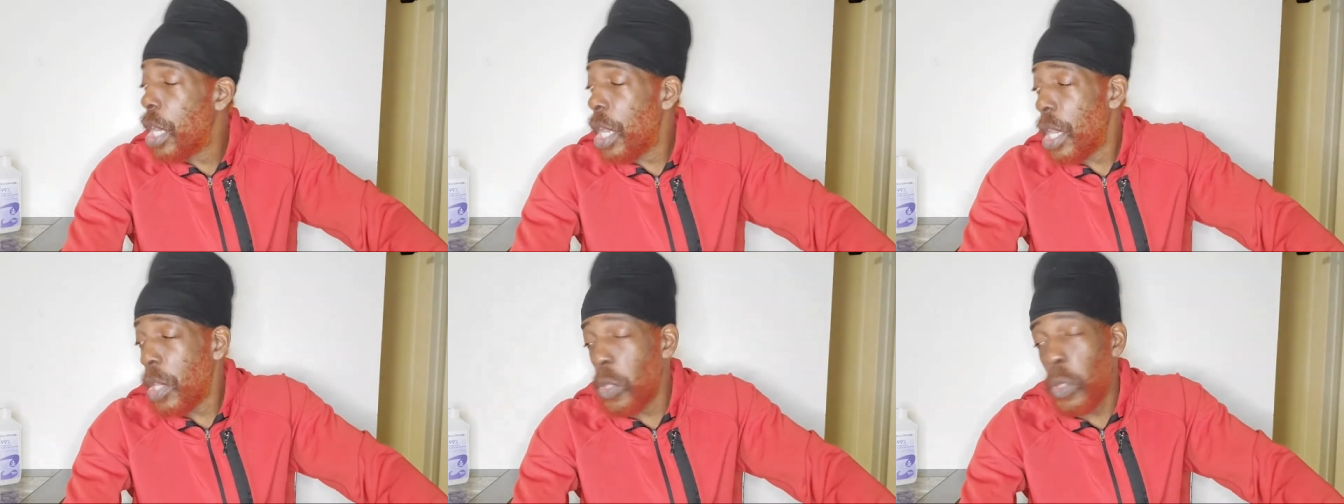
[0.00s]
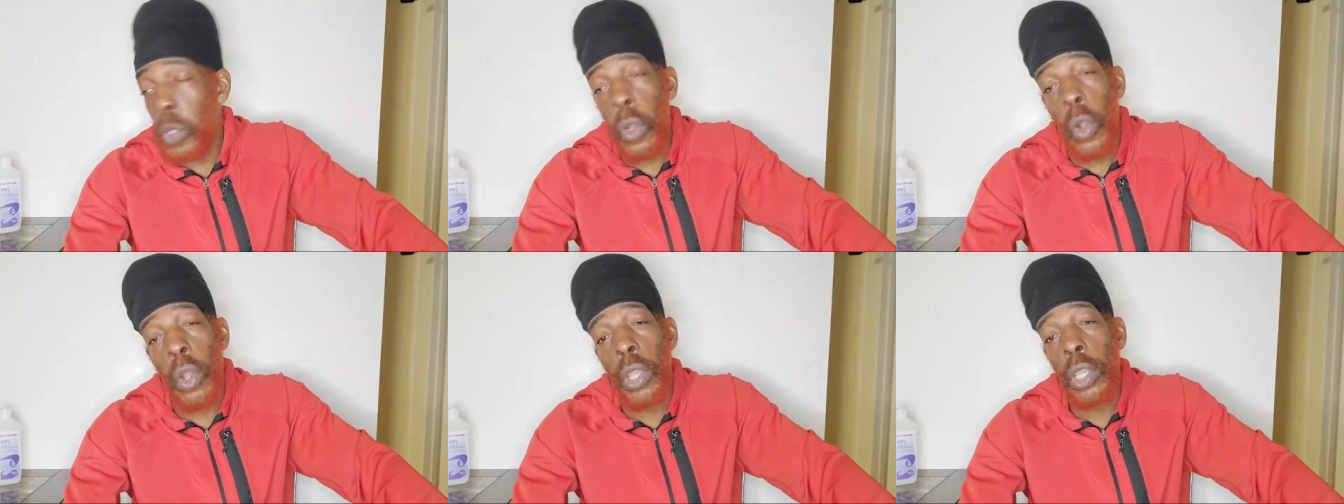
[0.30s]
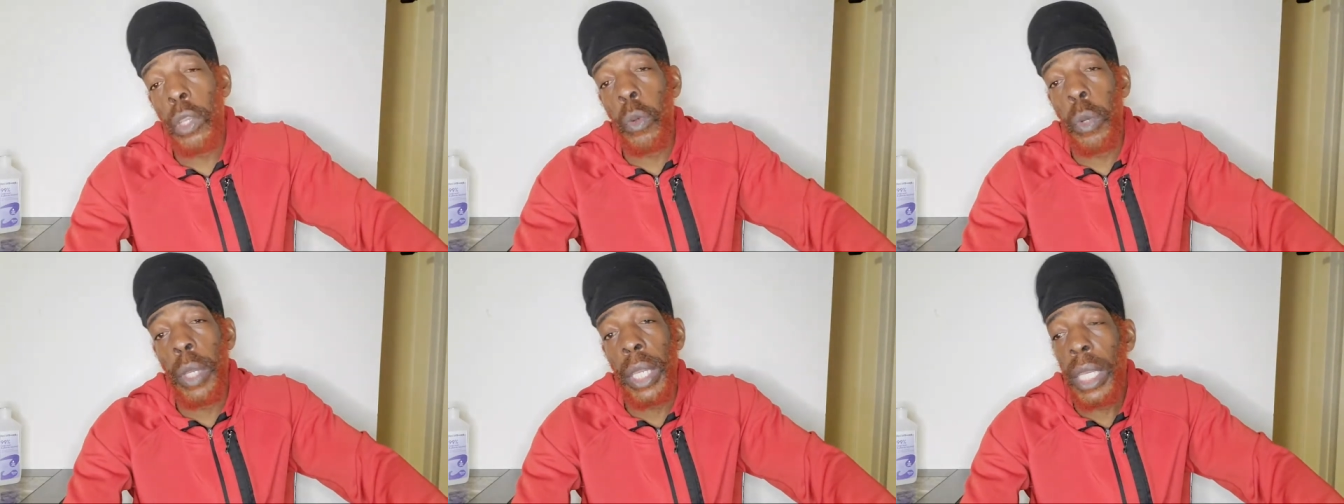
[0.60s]
It's going
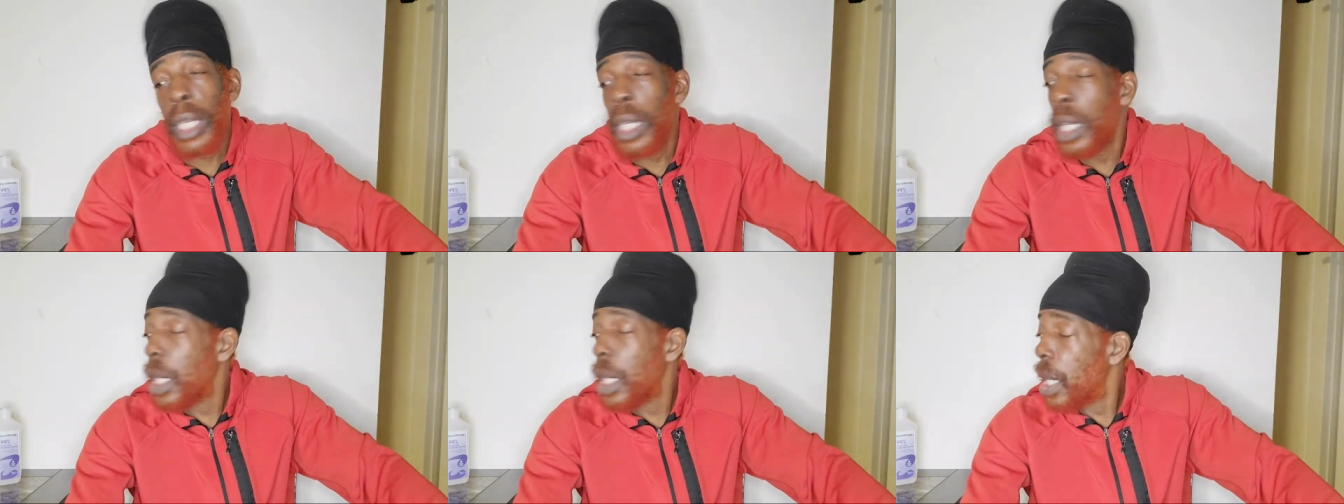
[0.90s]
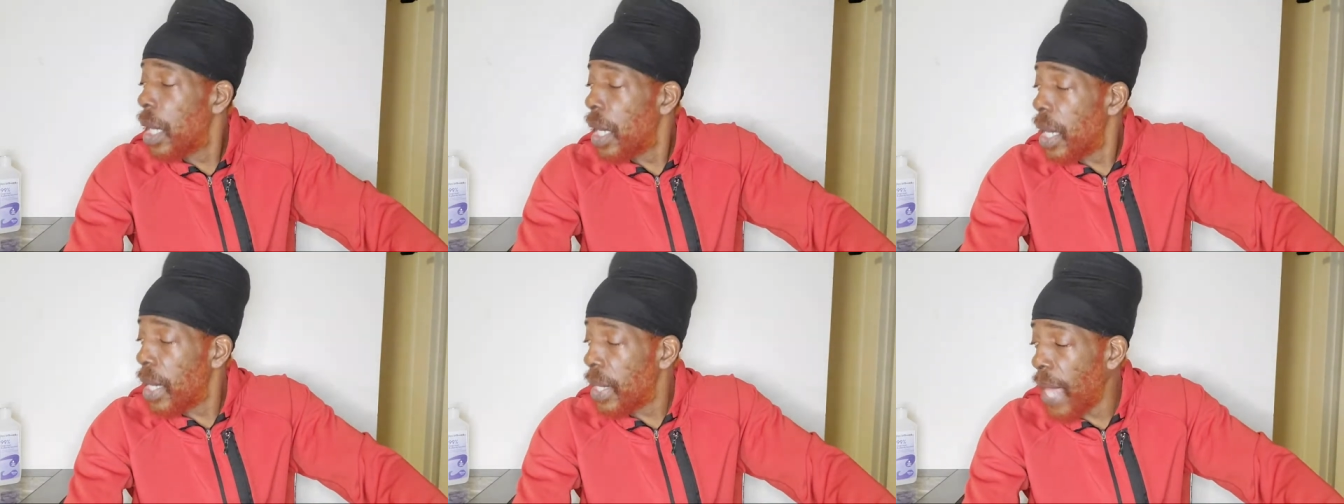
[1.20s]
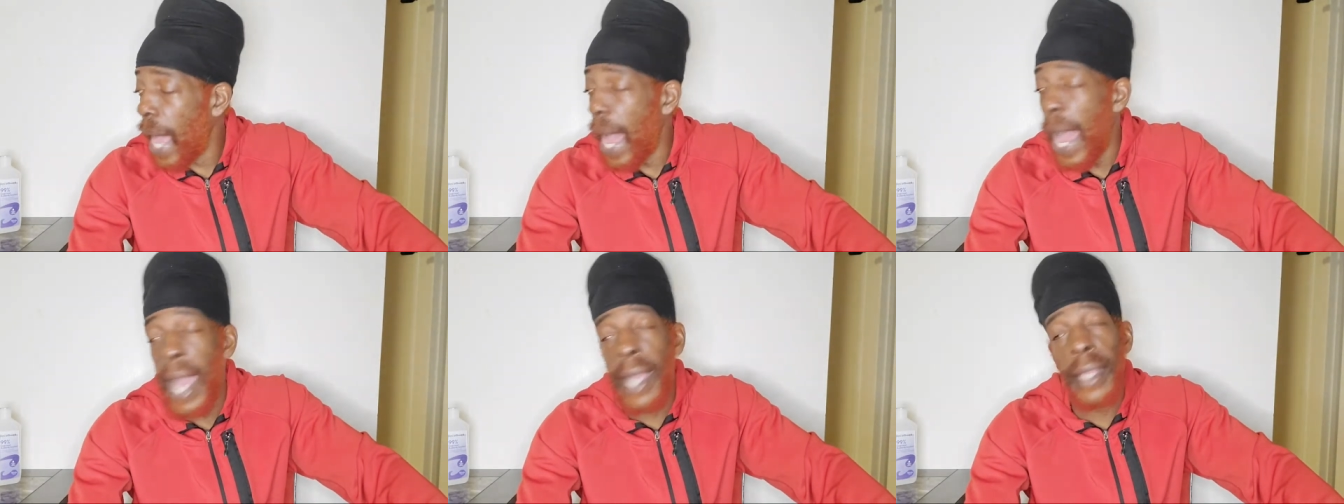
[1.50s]
quick. It's
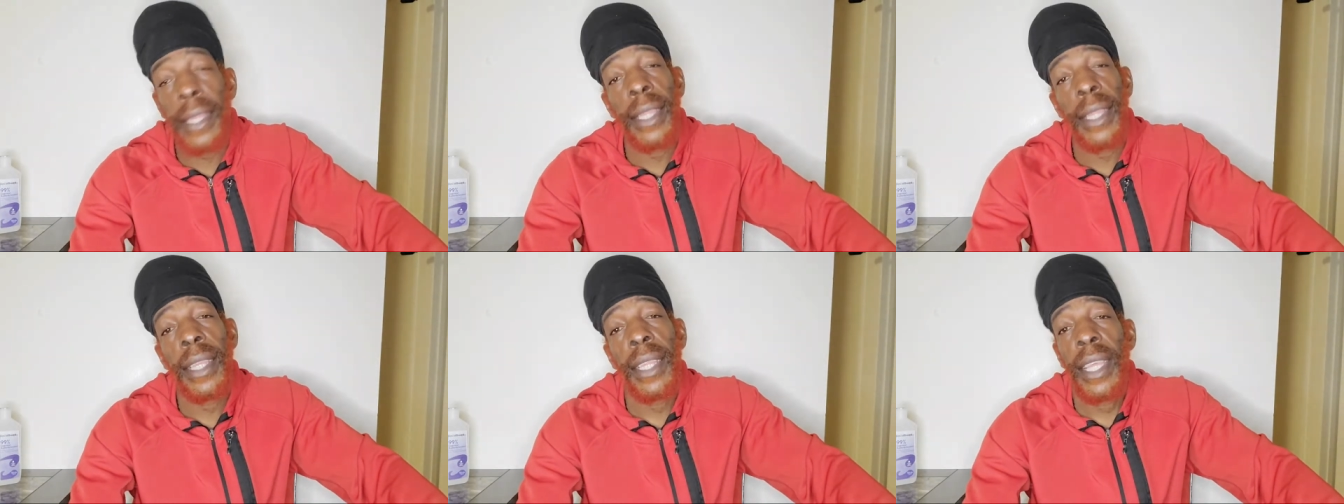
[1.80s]
hot.